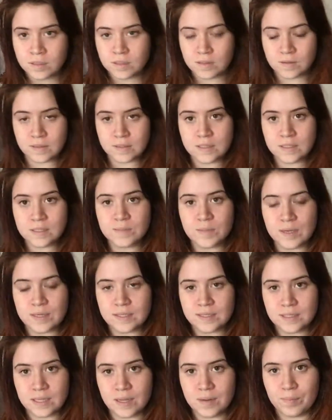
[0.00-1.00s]
So this is my
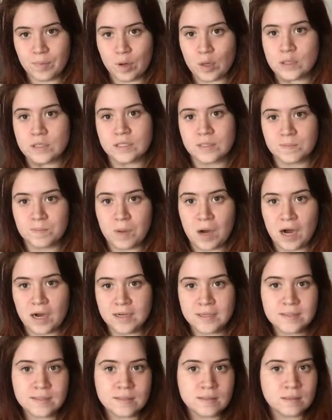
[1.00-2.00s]
skin post
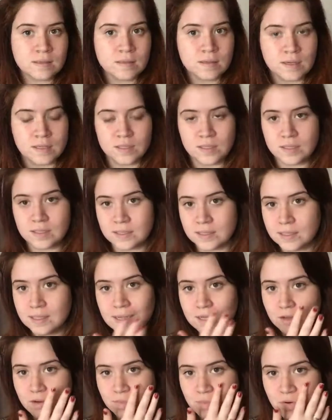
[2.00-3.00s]
mask. As you can see, a
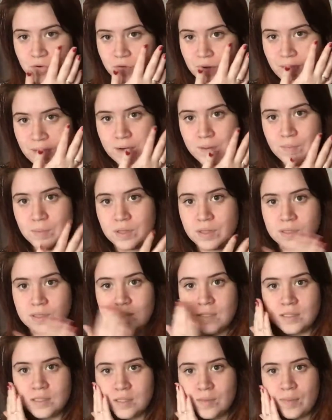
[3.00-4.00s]
little bit red, but
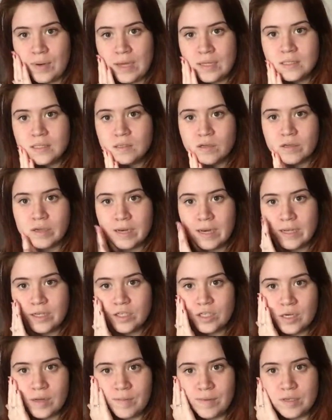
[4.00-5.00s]
this is the blood
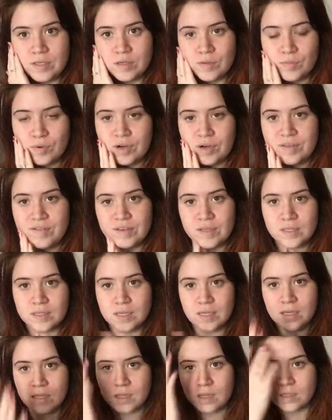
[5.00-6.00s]
circulation I mentioned
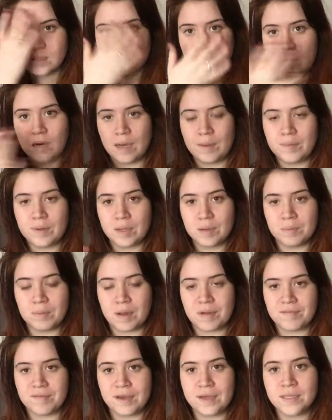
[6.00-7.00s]
previously that is now happening in
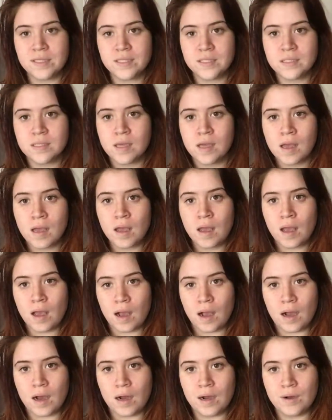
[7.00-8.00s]
my face.
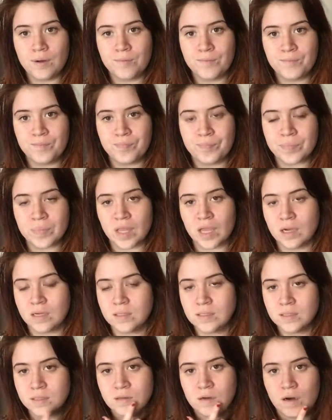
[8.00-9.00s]
I
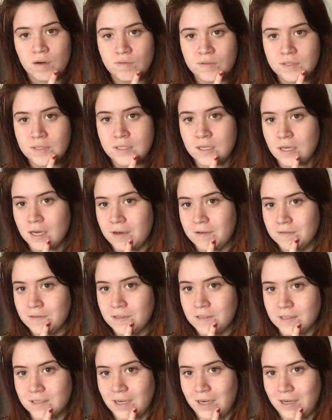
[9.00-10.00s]
still obviously have
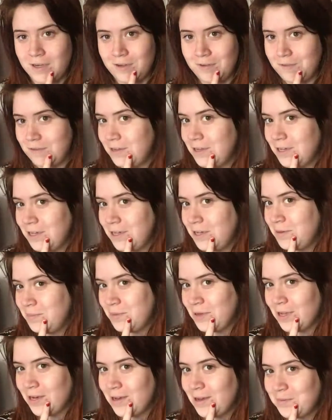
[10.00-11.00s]
this guy over here,
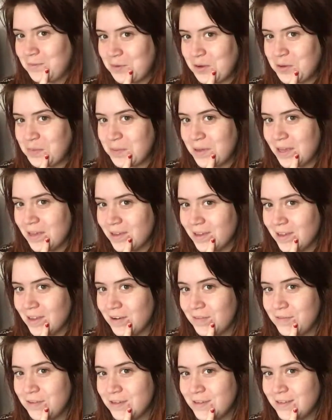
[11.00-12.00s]
but I'm hoping
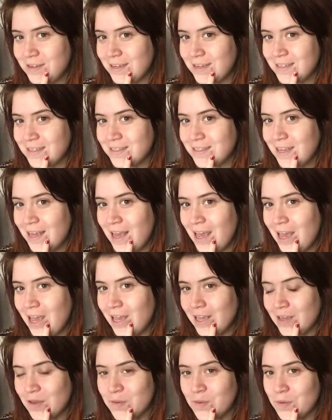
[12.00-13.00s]
in a few days
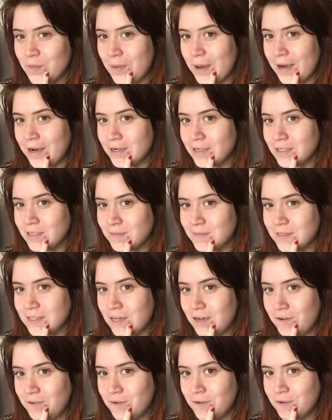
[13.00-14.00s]
he will banish
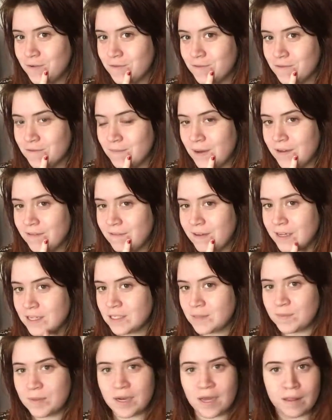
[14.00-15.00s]
himself off of my
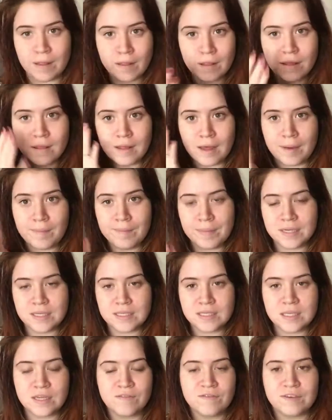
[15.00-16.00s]
face. But other than that, my
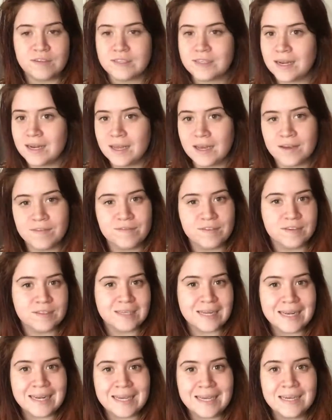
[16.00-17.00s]
skin feels clear, it feels
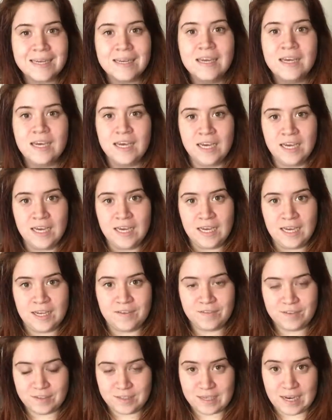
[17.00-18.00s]
clean,
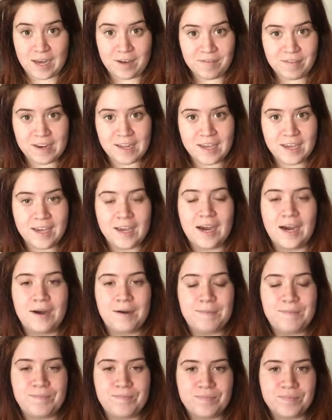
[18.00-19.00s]
it feels lovely.
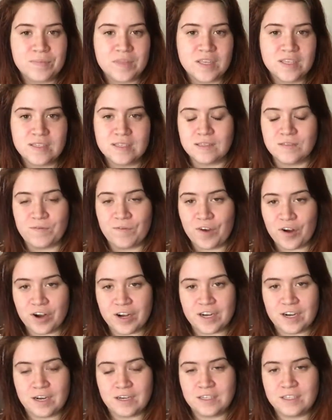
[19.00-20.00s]
This is
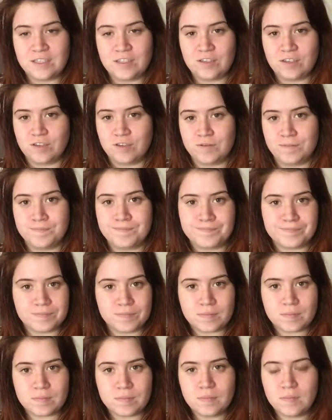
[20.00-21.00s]
very nice too.
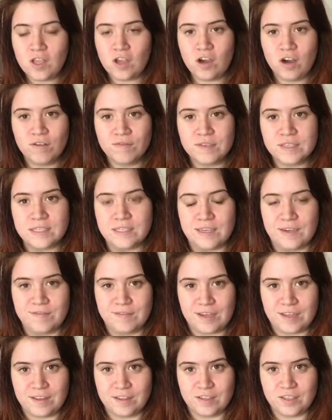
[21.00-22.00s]
Obviously
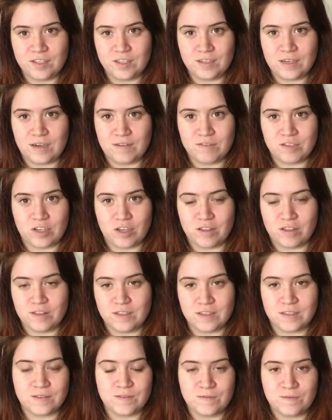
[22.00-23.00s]
I've shot
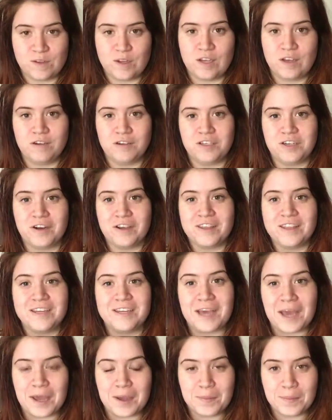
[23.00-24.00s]
this video during the
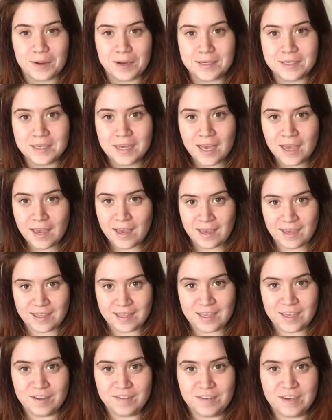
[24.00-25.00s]
day, but in
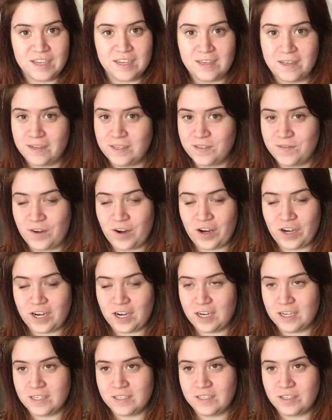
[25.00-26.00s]
the evening it is very
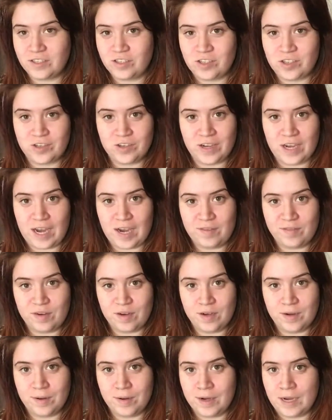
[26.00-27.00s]
nice to have
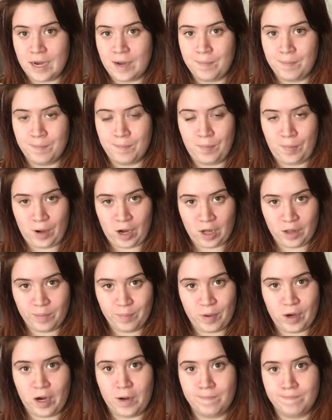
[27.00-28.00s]
a
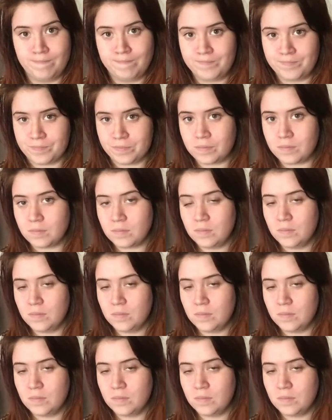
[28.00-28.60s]
bath bomb